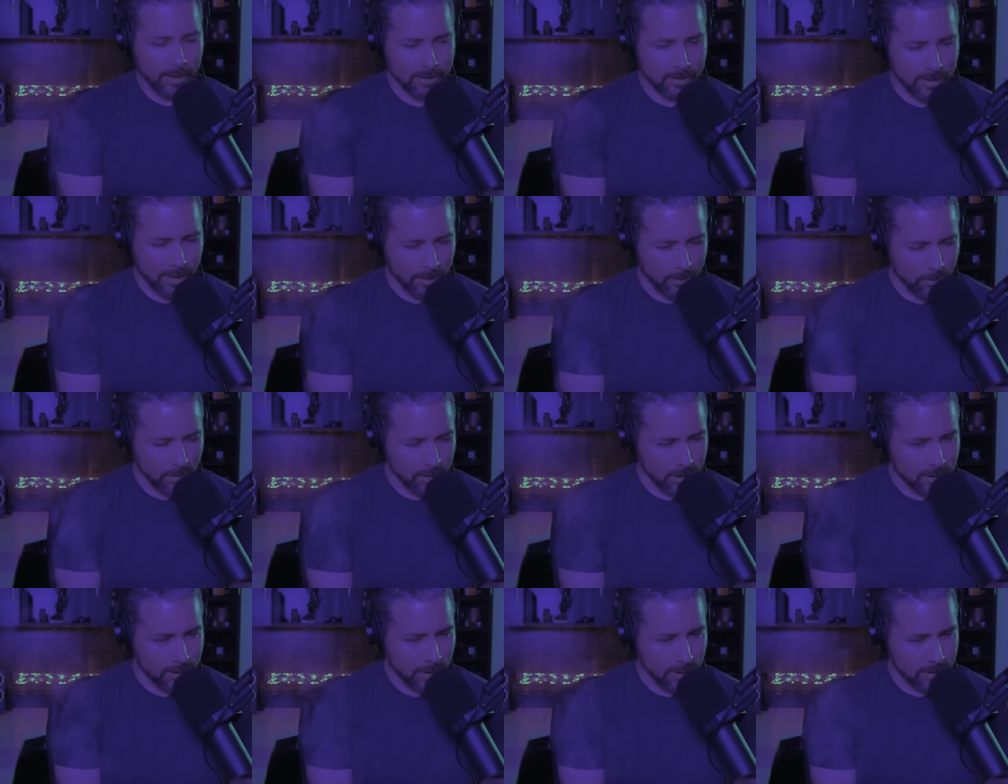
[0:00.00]
Is that
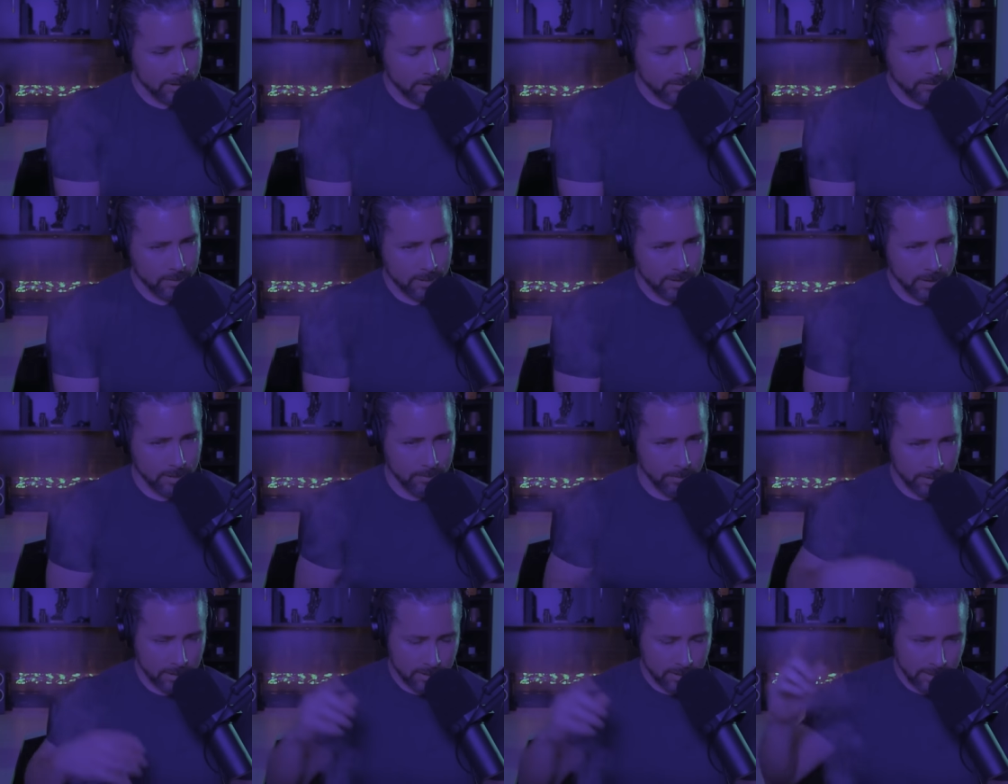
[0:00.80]
really jealousy
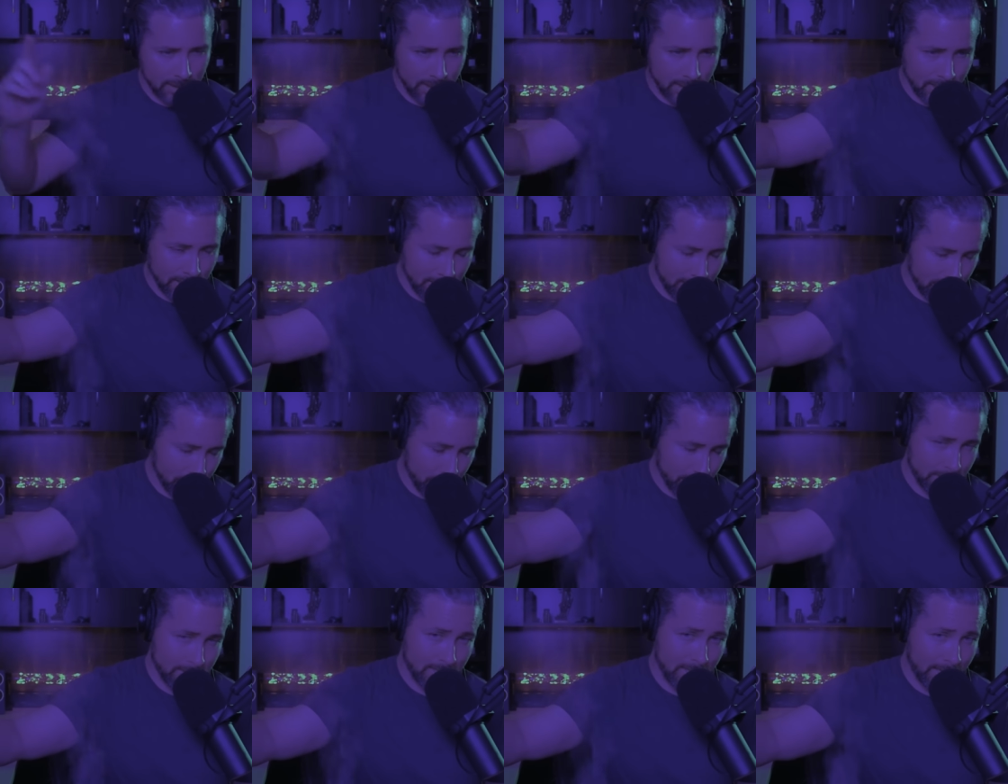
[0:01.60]
Well, You said that
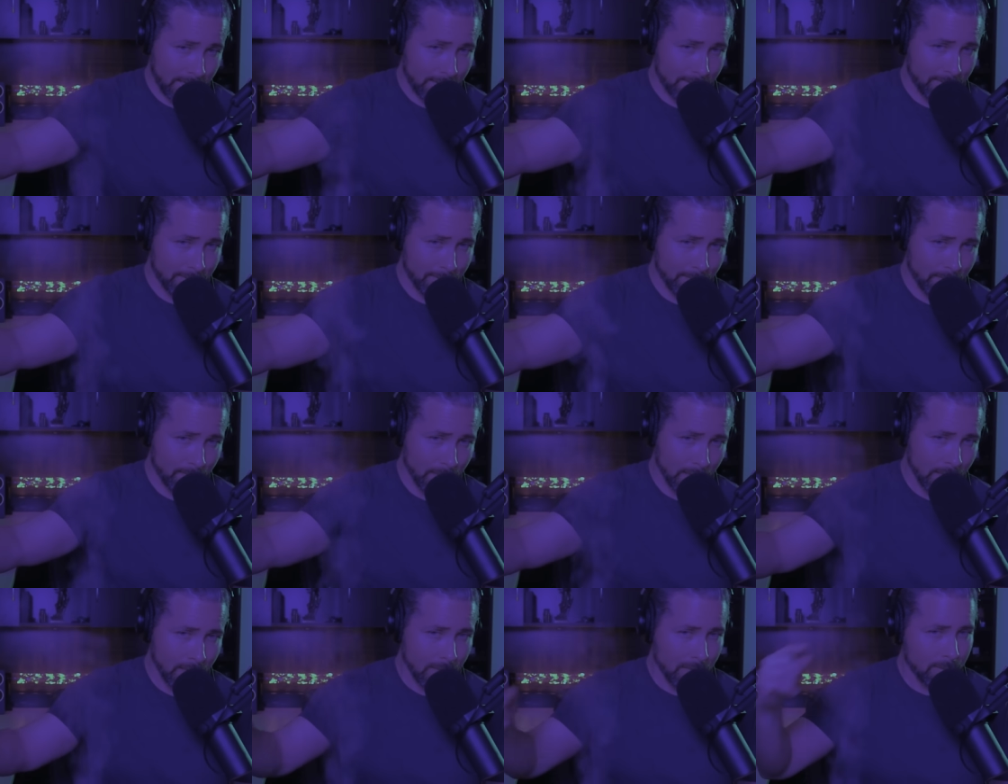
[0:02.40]
it's what he said,
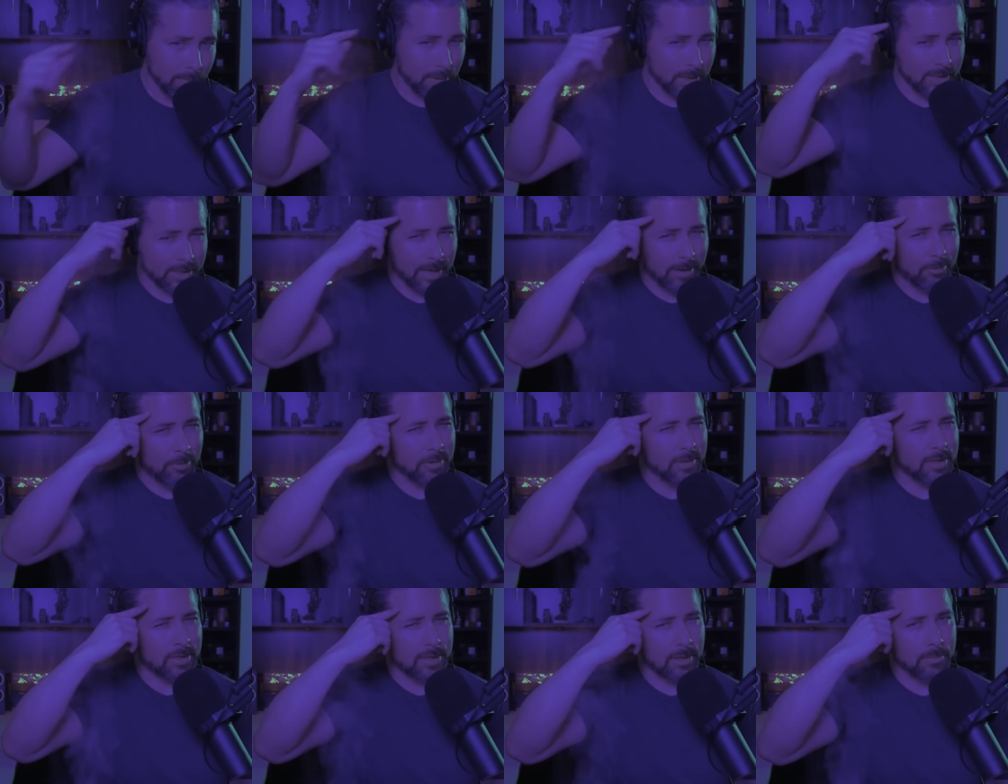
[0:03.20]
but is that
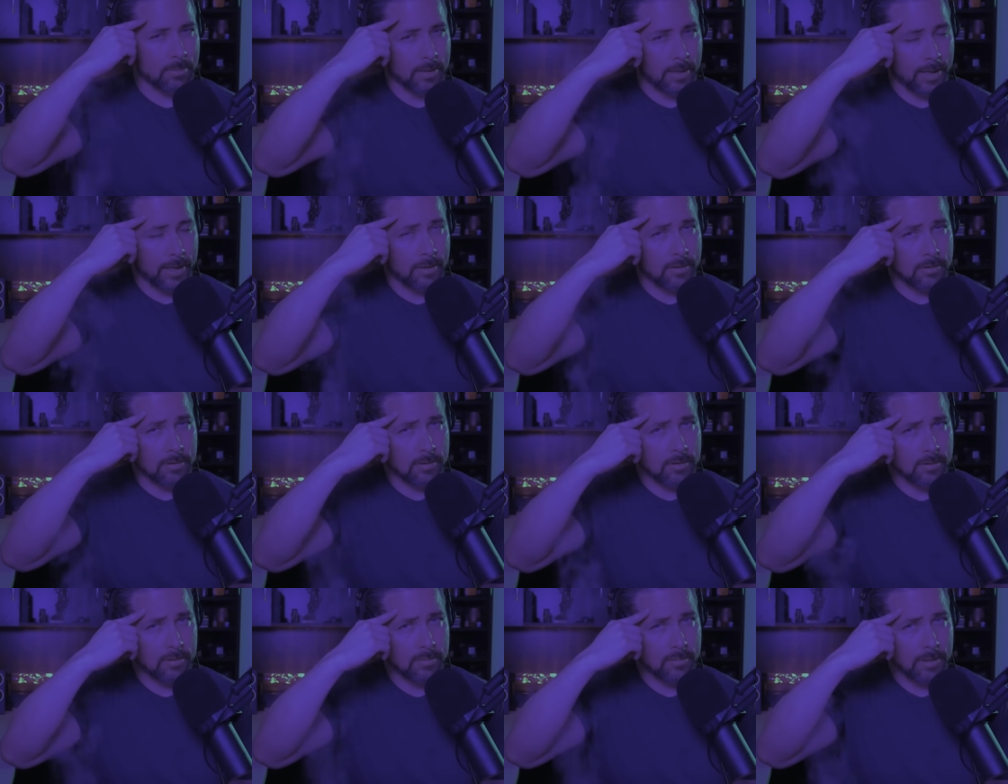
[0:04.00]
really something
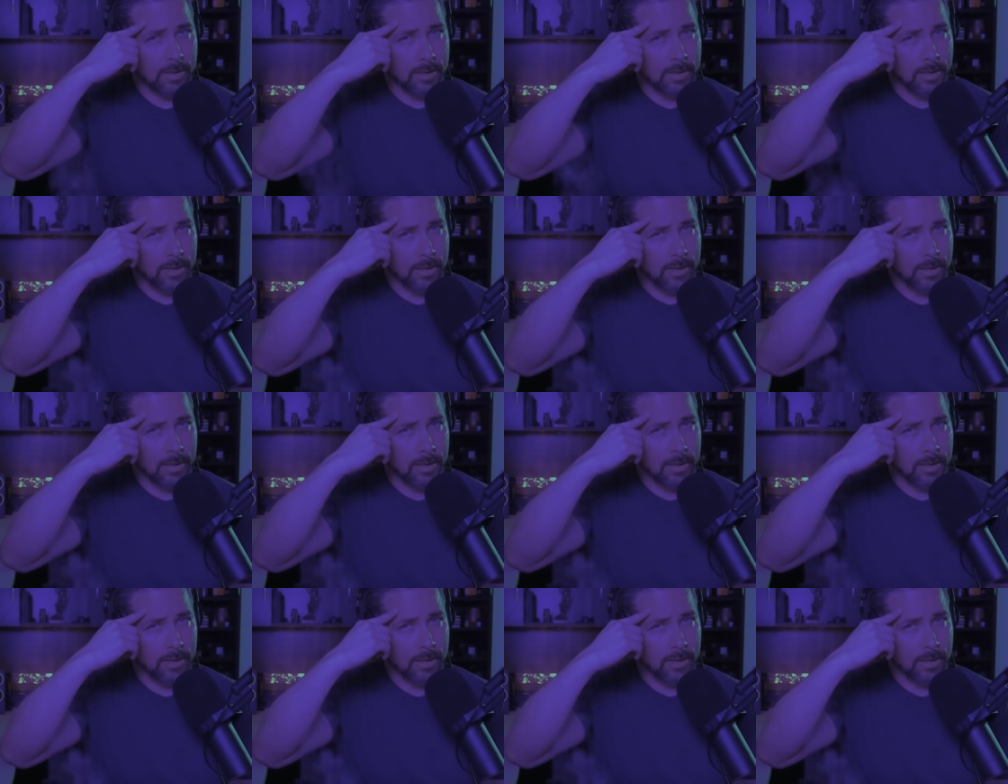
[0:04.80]
else?